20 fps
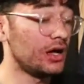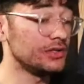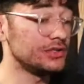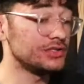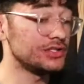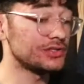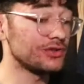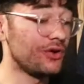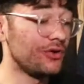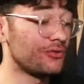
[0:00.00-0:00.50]
Just
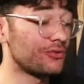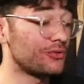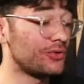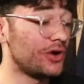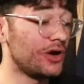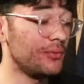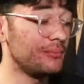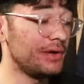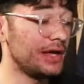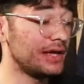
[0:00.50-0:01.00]
overall,
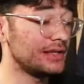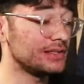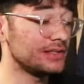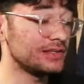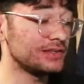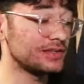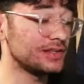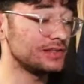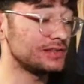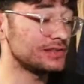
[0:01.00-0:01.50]
man,
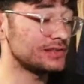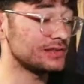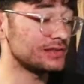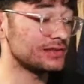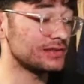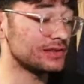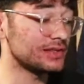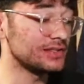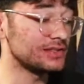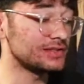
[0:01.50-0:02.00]
this
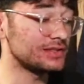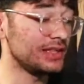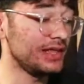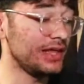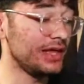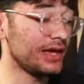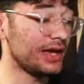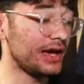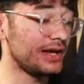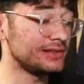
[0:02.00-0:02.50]
thing,
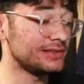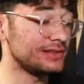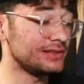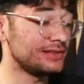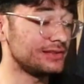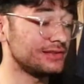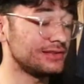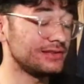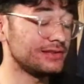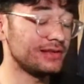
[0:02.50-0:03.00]

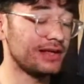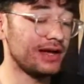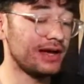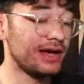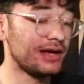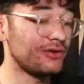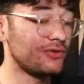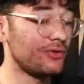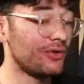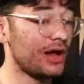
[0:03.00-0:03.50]

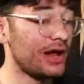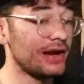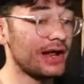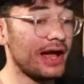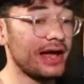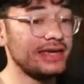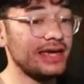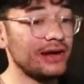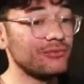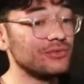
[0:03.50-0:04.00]
I
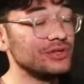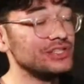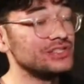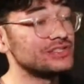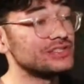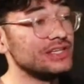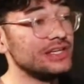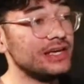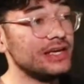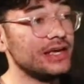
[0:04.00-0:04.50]
can't really
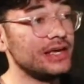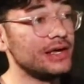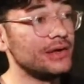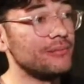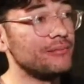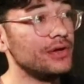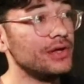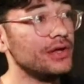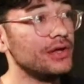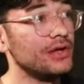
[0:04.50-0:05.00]
see him.
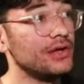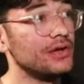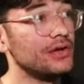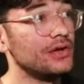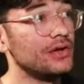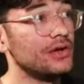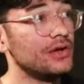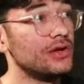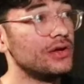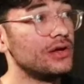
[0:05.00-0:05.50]

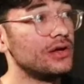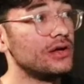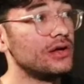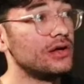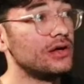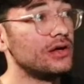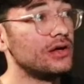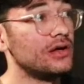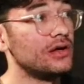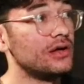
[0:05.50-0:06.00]

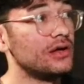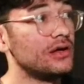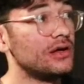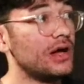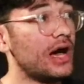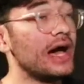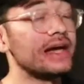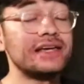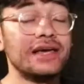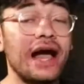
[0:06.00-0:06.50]
I
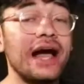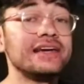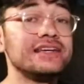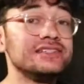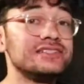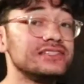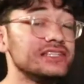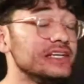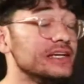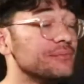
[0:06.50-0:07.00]
can
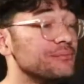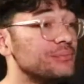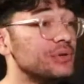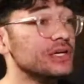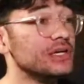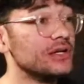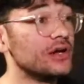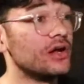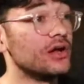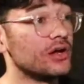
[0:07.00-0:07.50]
see him being
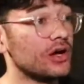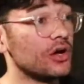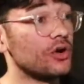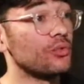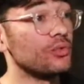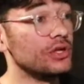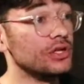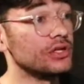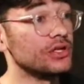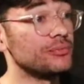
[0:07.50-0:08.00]
a
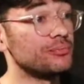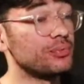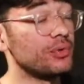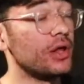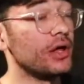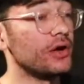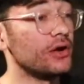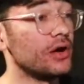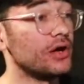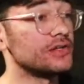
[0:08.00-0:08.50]
really good player
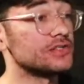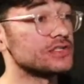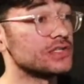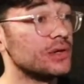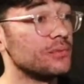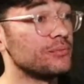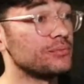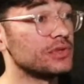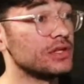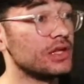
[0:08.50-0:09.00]
on
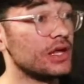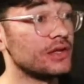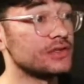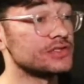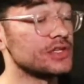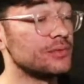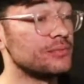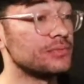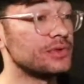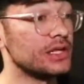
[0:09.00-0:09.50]

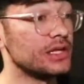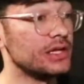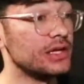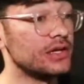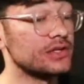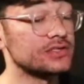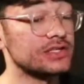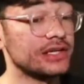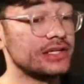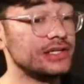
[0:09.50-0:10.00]
something else.
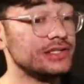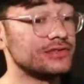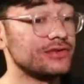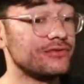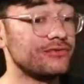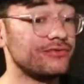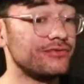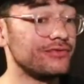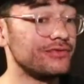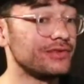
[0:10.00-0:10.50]
Like he's
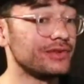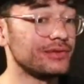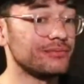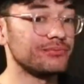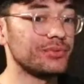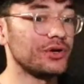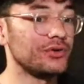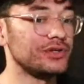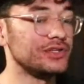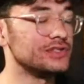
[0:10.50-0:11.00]

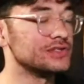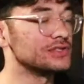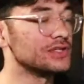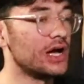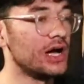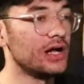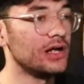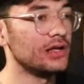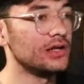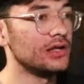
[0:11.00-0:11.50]

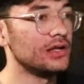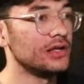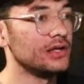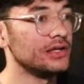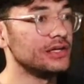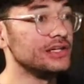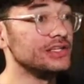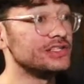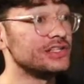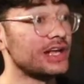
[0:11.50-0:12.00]
tall.
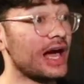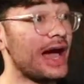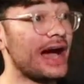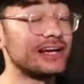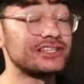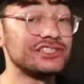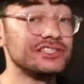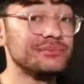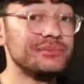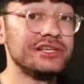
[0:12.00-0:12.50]
He's actually
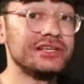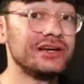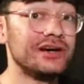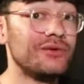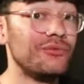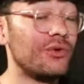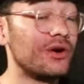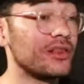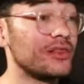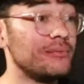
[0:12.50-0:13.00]
become one
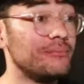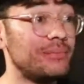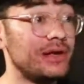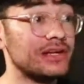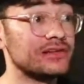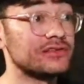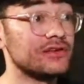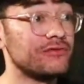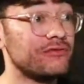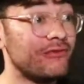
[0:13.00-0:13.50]
of the best
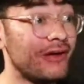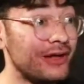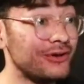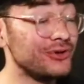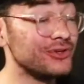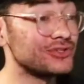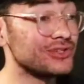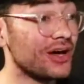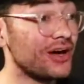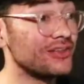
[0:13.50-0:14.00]
defenders
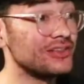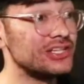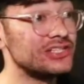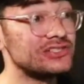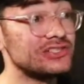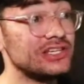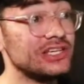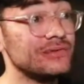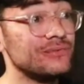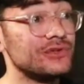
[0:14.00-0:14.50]
on this
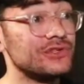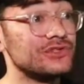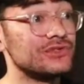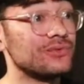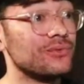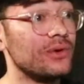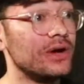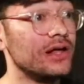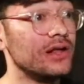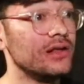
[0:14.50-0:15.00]
team as
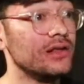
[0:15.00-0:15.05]
well.